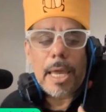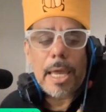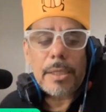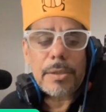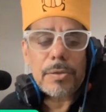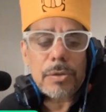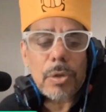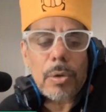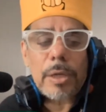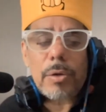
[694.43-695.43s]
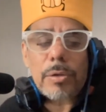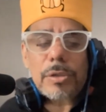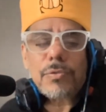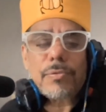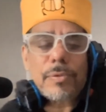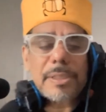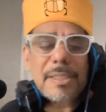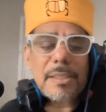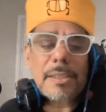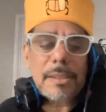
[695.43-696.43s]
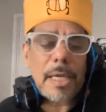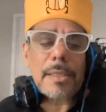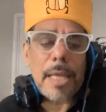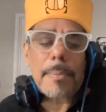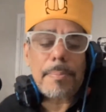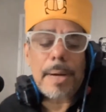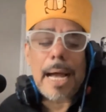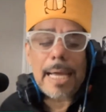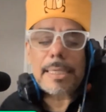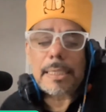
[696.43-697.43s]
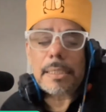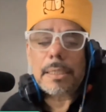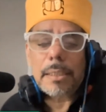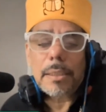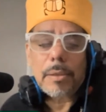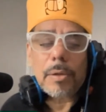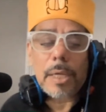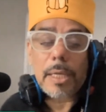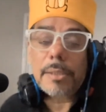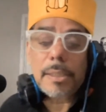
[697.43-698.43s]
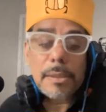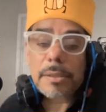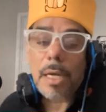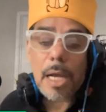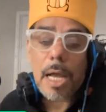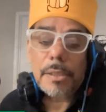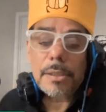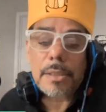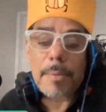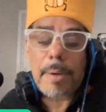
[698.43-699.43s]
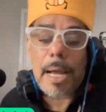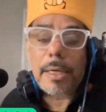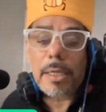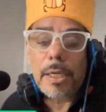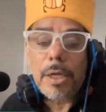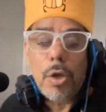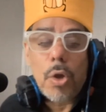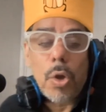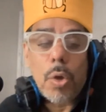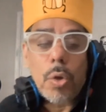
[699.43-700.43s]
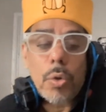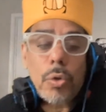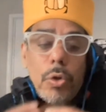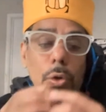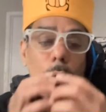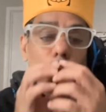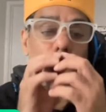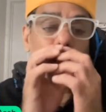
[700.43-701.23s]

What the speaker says: And so in order to resuscitate that body, okay, this is unconscious, that body, you